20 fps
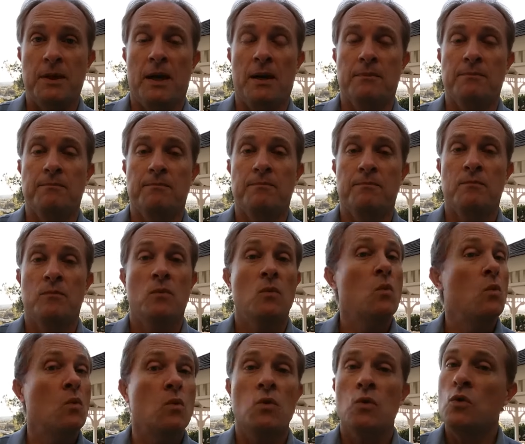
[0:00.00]
up.
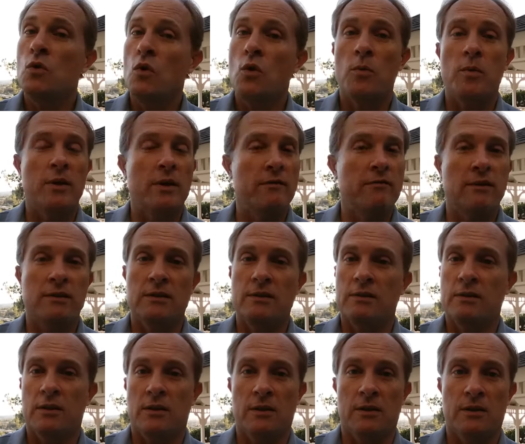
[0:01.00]
Nobody
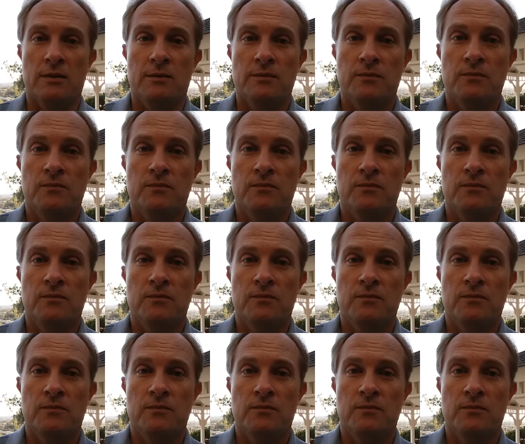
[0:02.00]
volunteered.